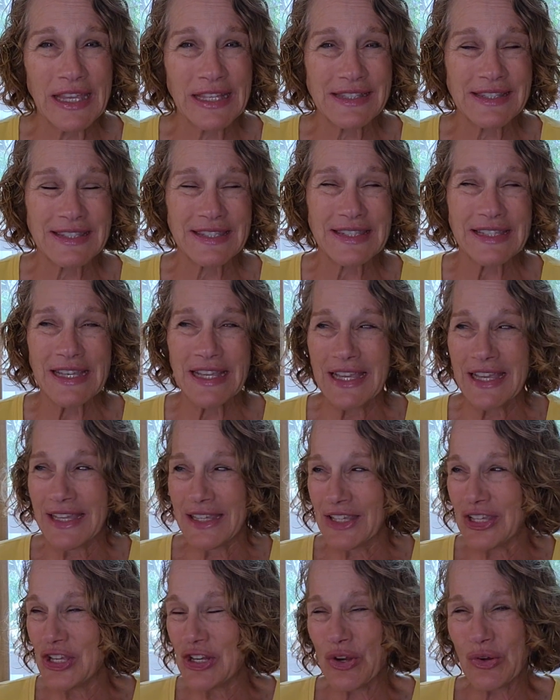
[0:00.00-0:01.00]
It's,
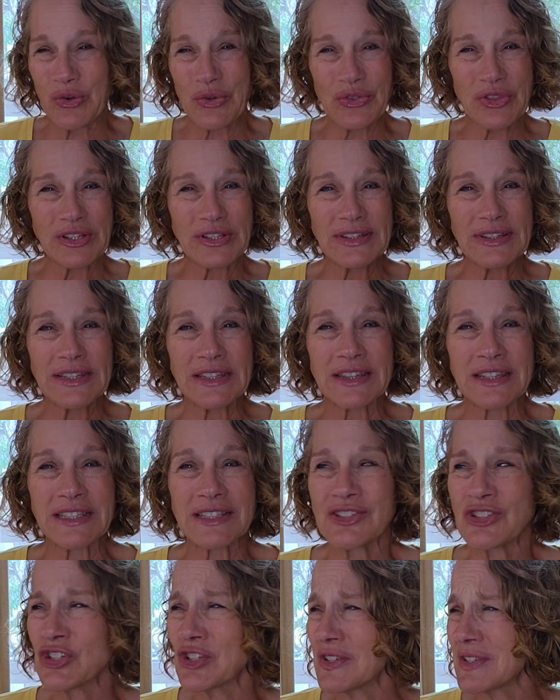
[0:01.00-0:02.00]
you know,
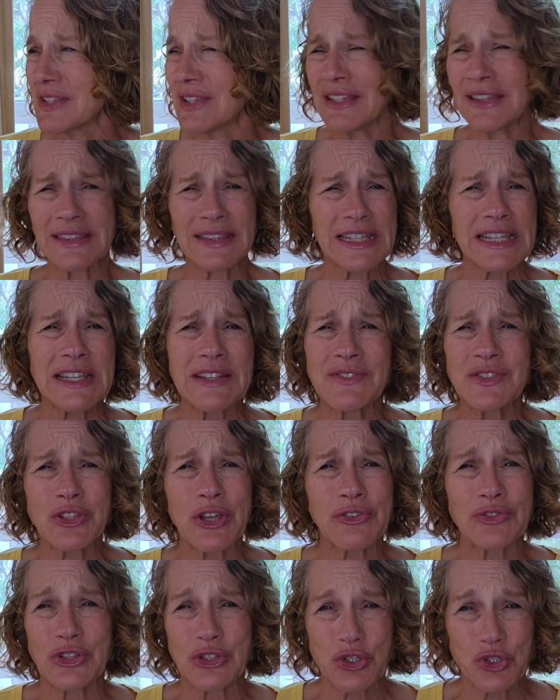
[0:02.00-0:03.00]
just the leaves
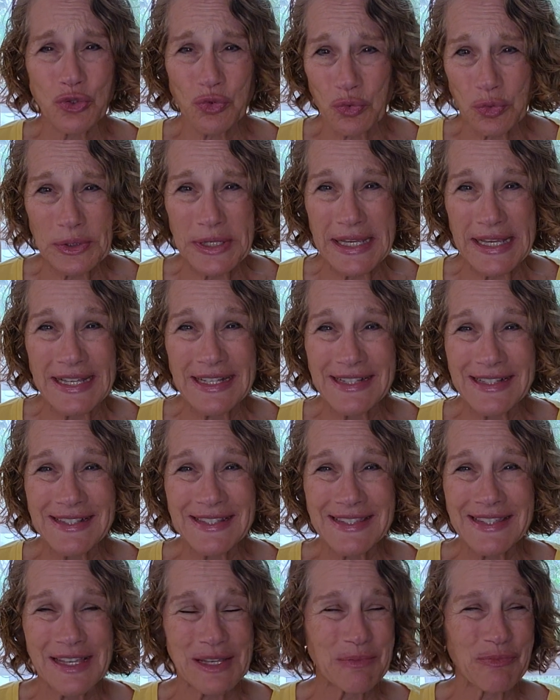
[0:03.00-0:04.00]
on the trees.